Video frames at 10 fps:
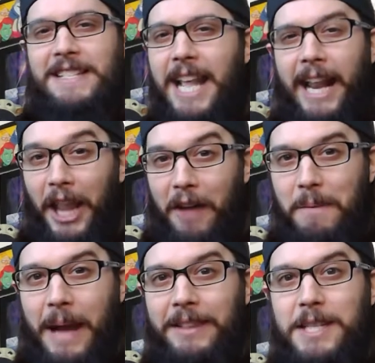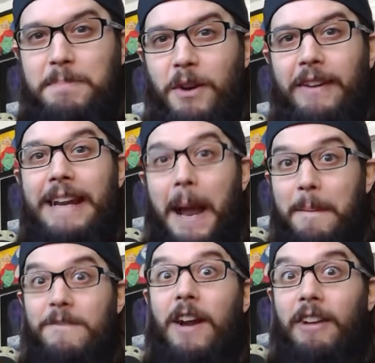that I love about this movie, and I
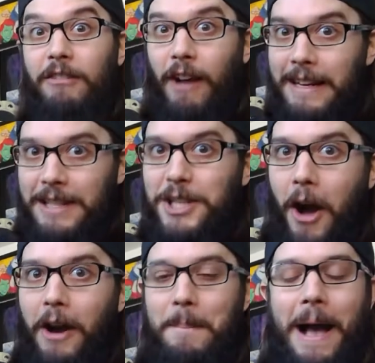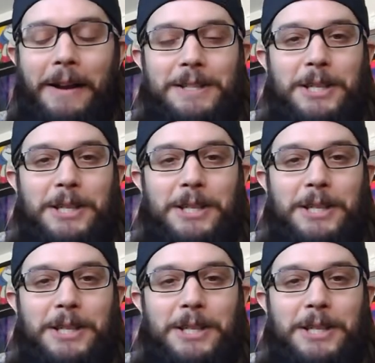am very ready to talk about it.